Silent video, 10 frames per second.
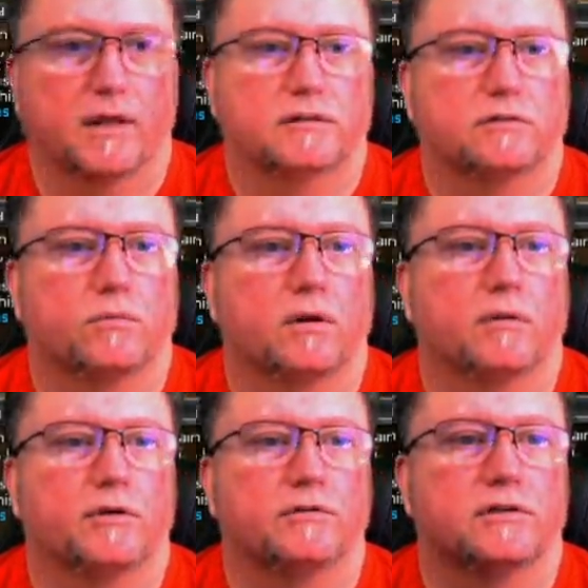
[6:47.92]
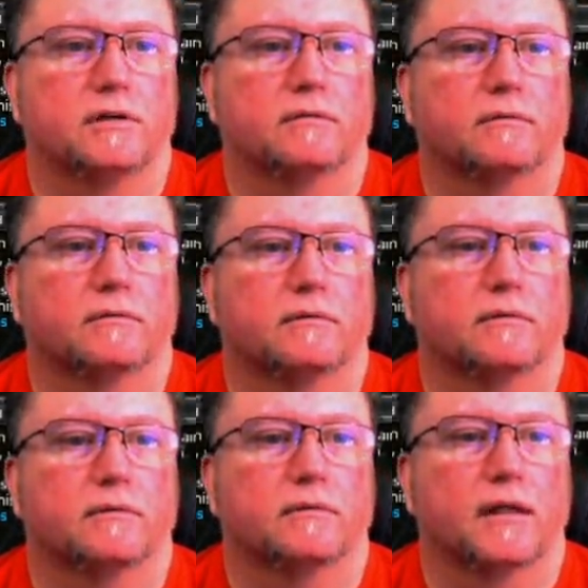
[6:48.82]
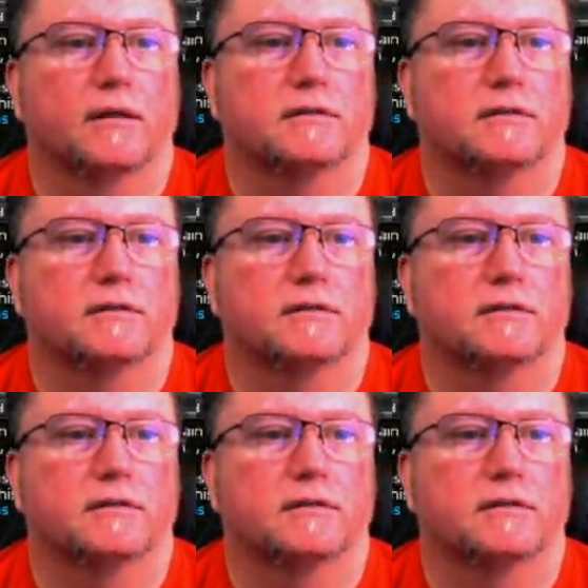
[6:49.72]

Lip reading: that's the one I'm using. That